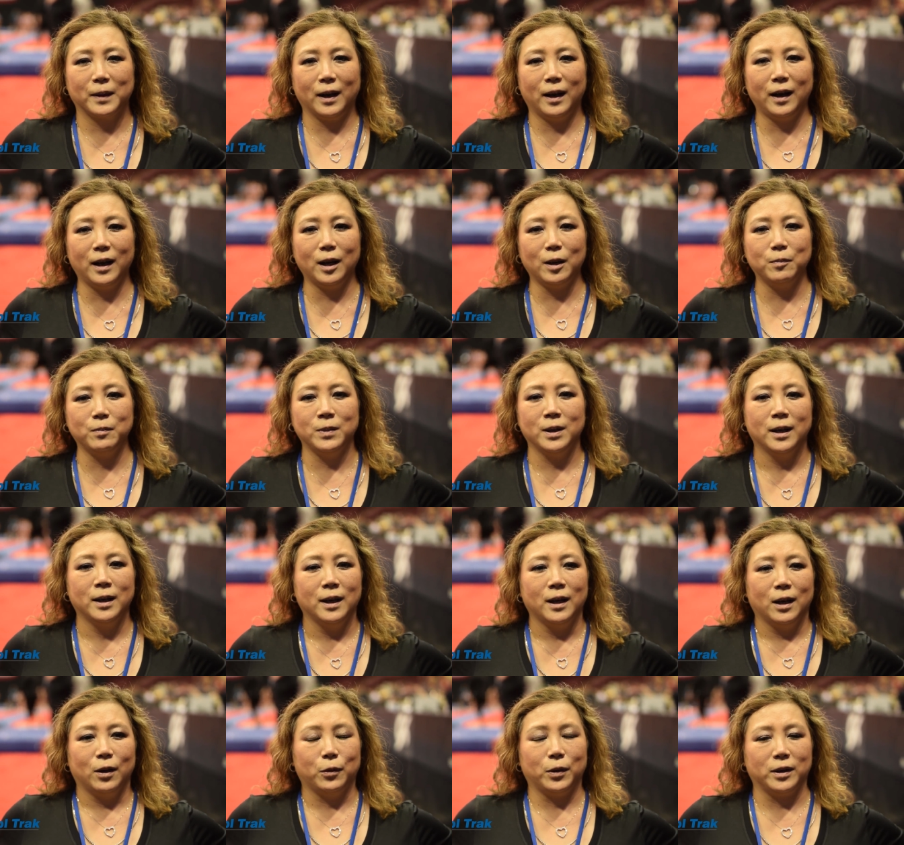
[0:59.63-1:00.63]
Um,
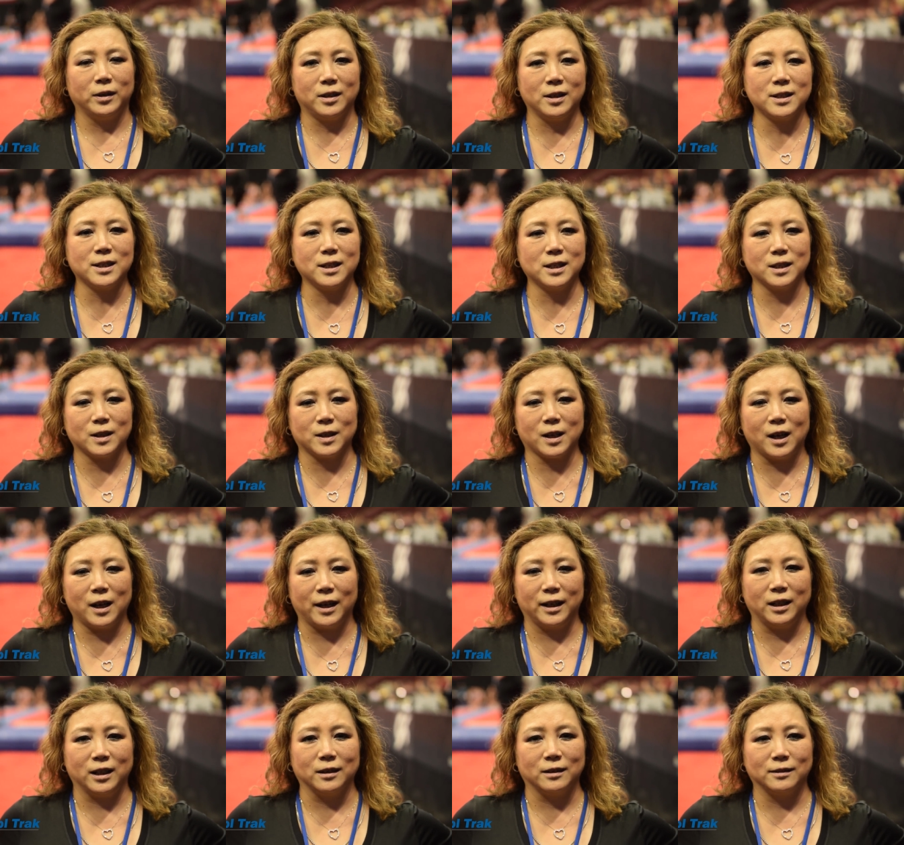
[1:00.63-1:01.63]
well, this is
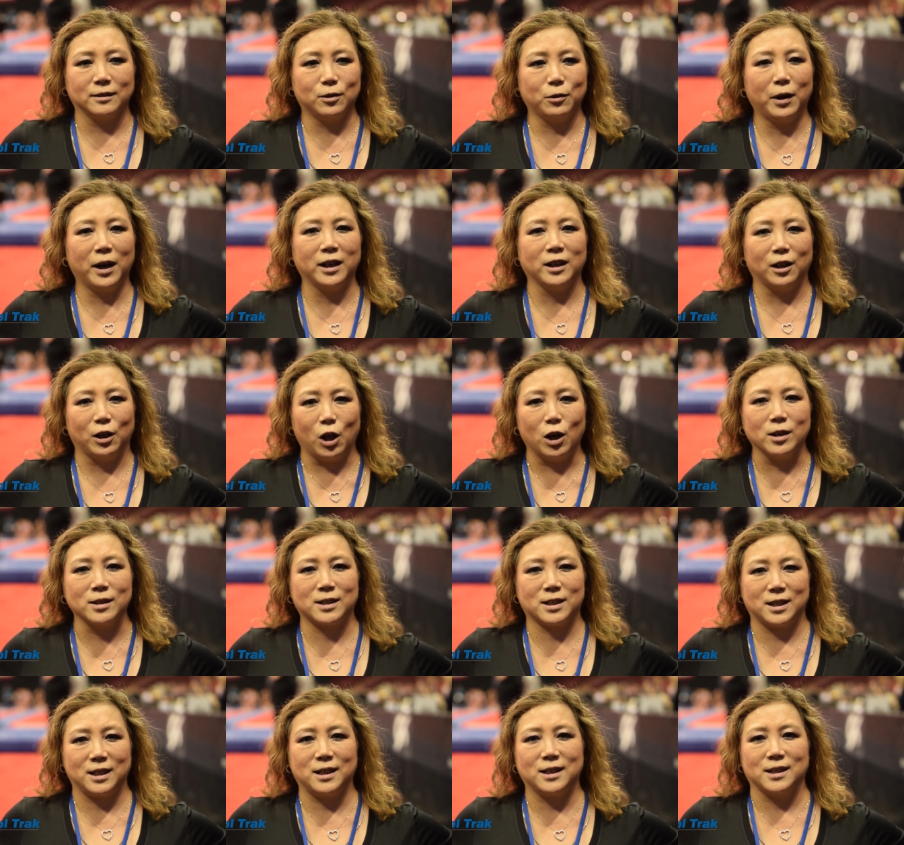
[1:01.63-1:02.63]
kind of quite a long
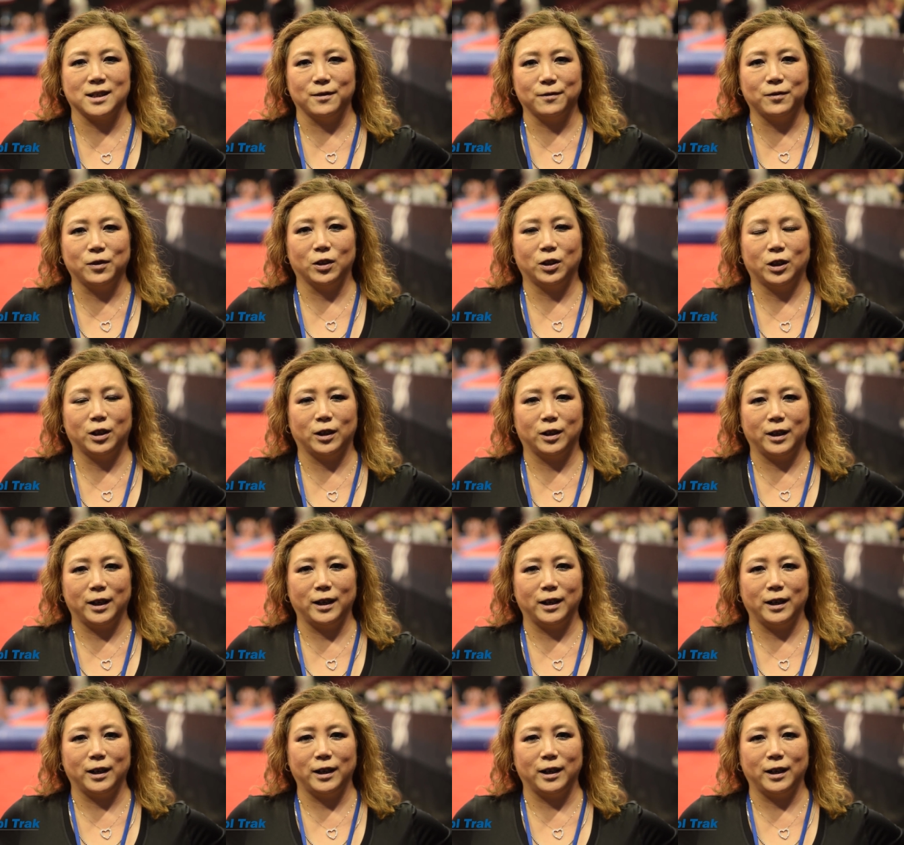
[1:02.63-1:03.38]
season for her.